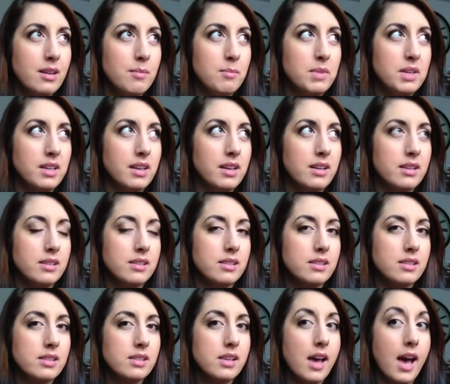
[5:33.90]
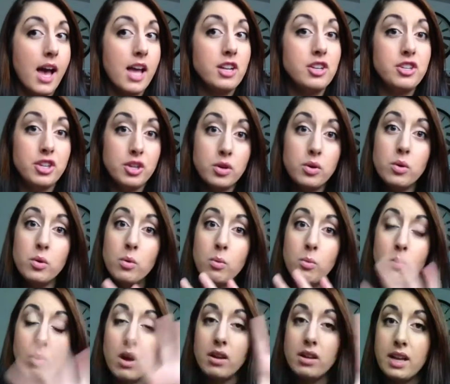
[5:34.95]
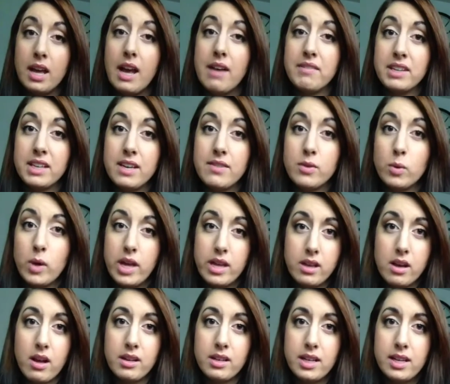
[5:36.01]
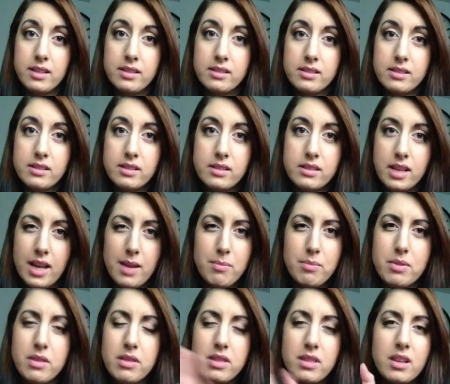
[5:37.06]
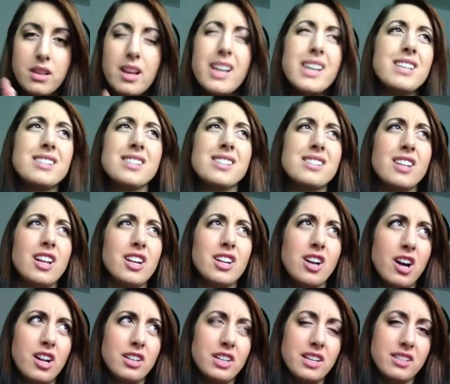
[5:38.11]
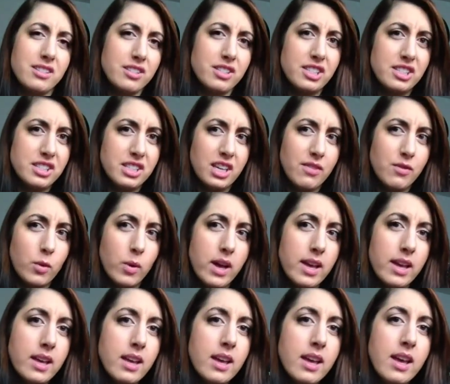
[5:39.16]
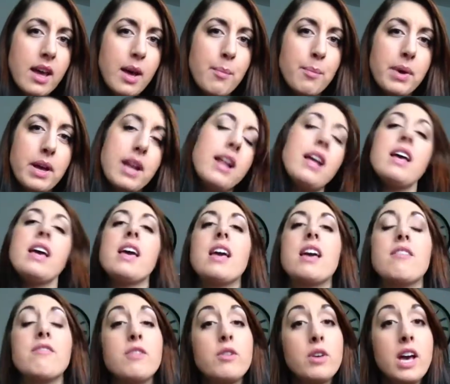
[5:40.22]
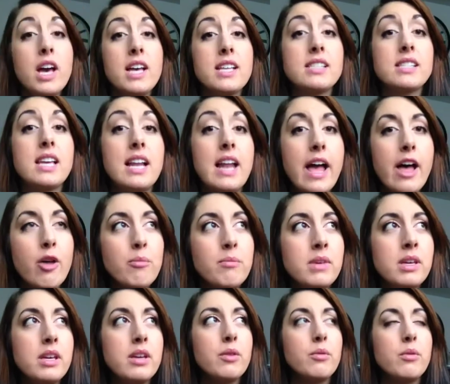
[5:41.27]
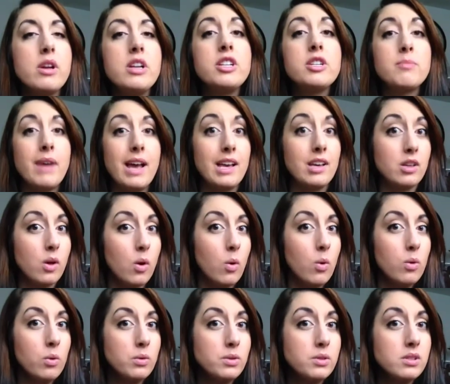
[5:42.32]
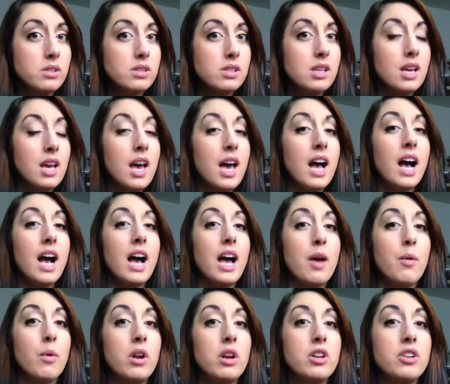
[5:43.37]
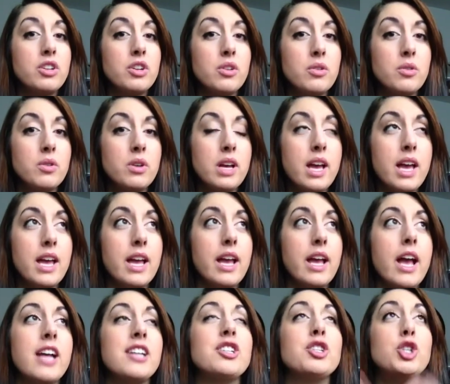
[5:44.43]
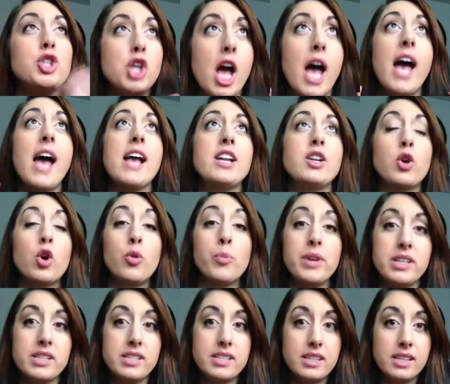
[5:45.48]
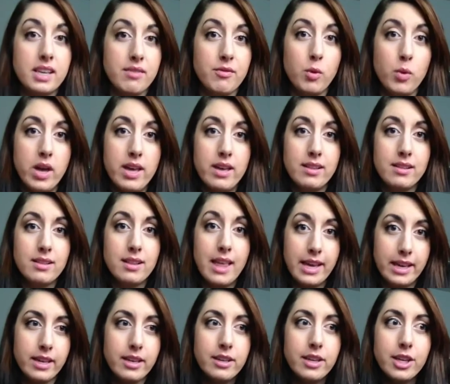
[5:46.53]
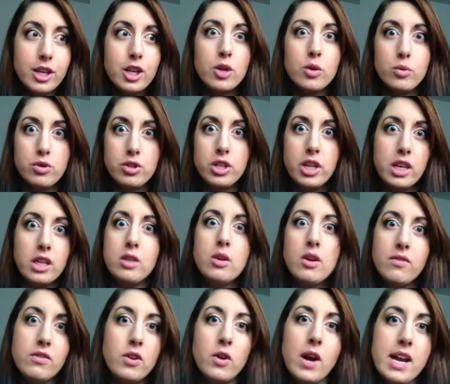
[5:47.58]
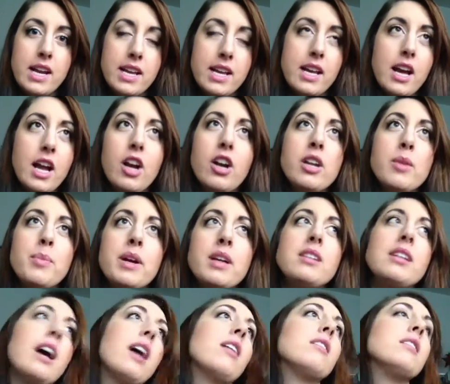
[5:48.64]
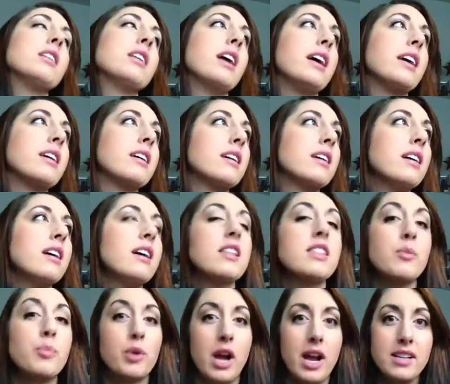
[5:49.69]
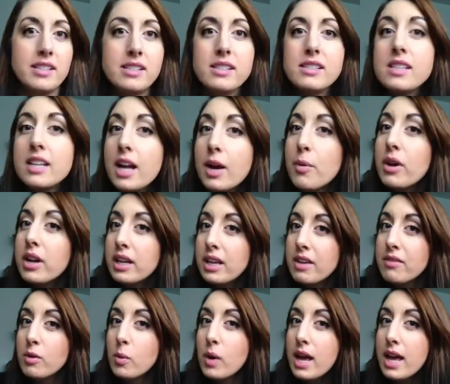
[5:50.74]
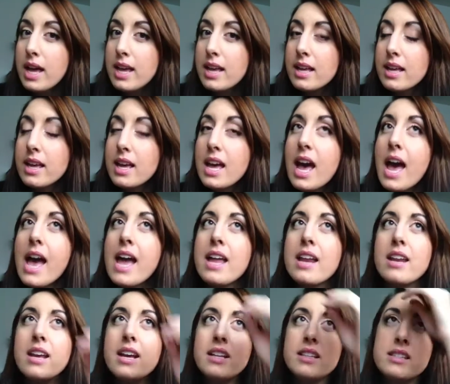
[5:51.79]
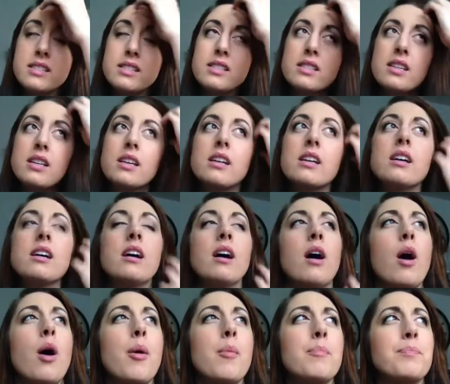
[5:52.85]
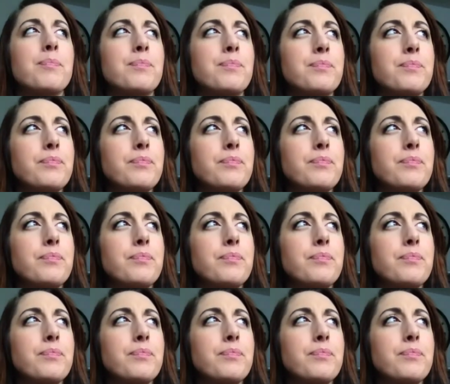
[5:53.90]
because I do want to have a giveaway contest type, and I guess it's not a contest, it's just a giveaway. But if you guys can help me reach my goals, I want to do a ginormous giveaway, like huge, like you have no idea. I already picked out like the prizes that I want to give away, and it's, um,